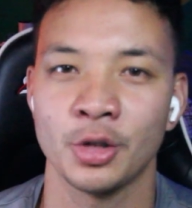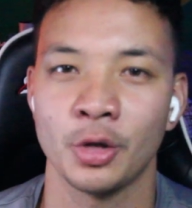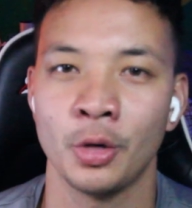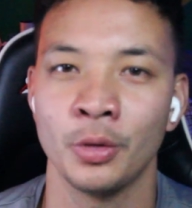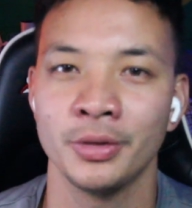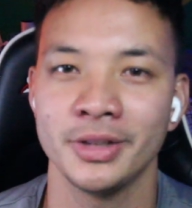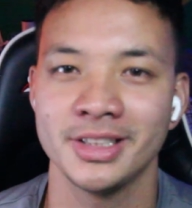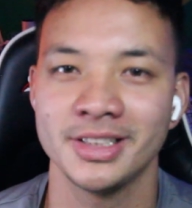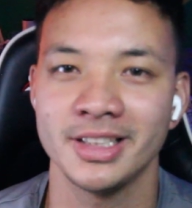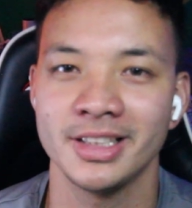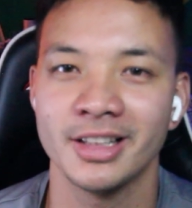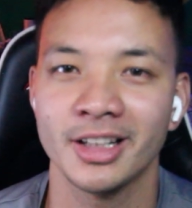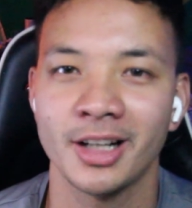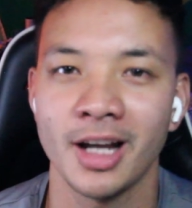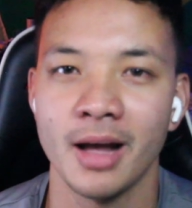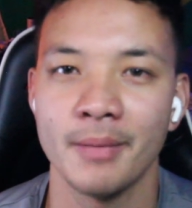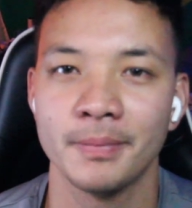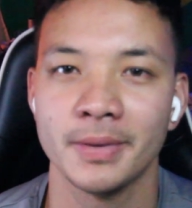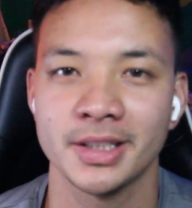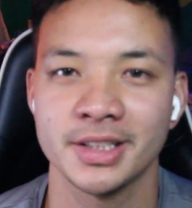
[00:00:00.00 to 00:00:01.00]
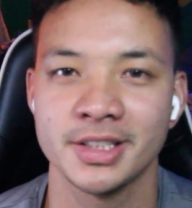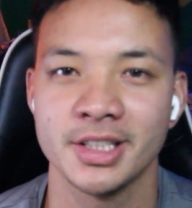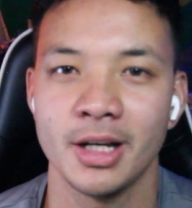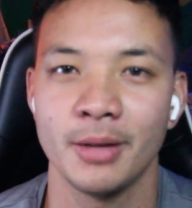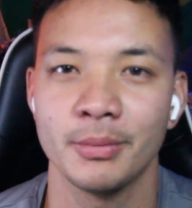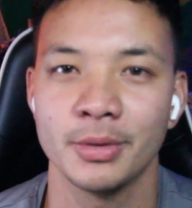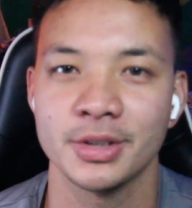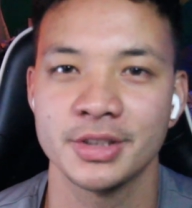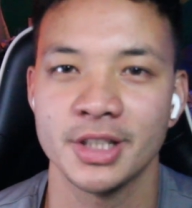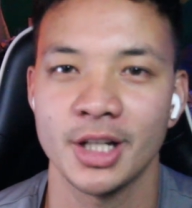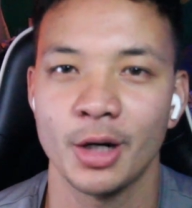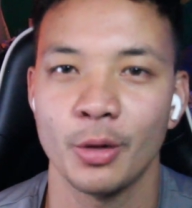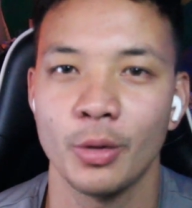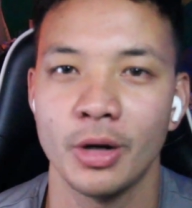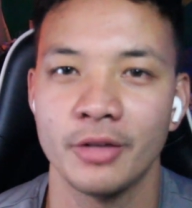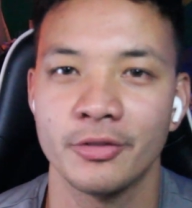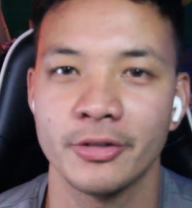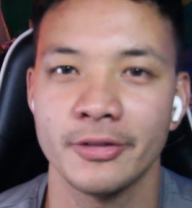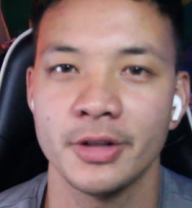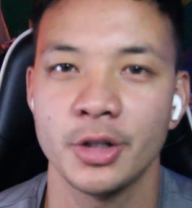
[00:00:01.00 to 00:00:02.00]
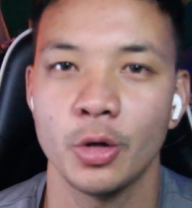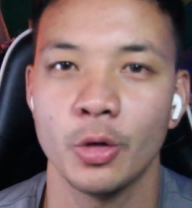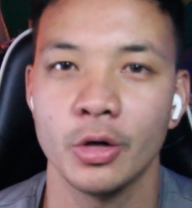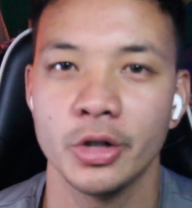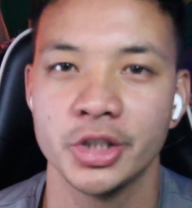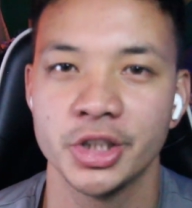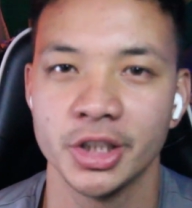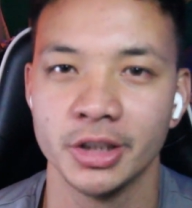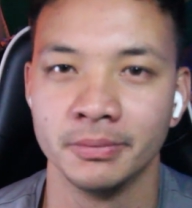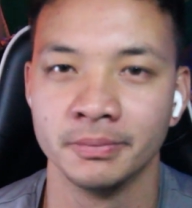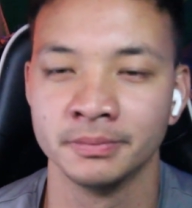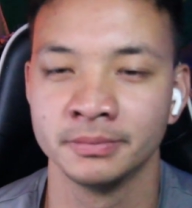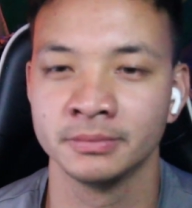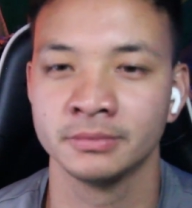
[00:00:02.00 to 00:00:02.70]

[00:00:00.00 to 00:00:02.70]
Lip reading: you're only seeing the complex numbers that are 1 from the origin.